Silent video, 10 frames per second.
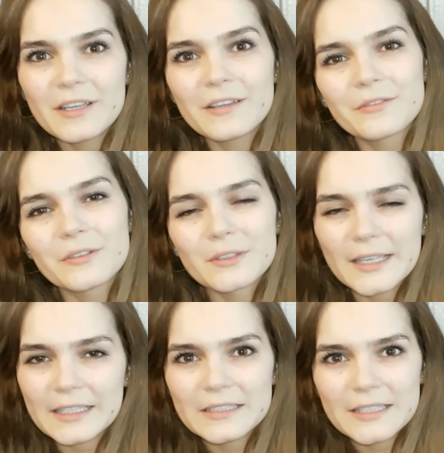if you
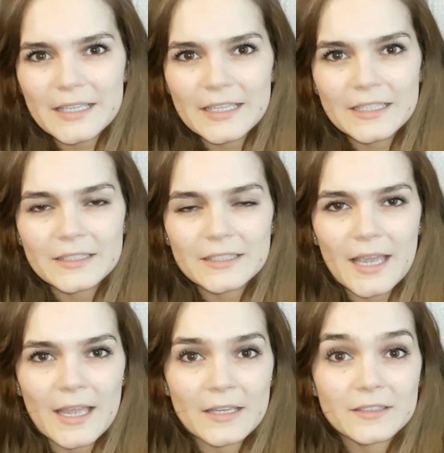liked it
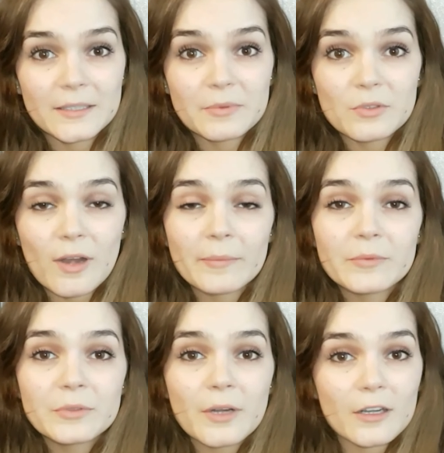and subscribe to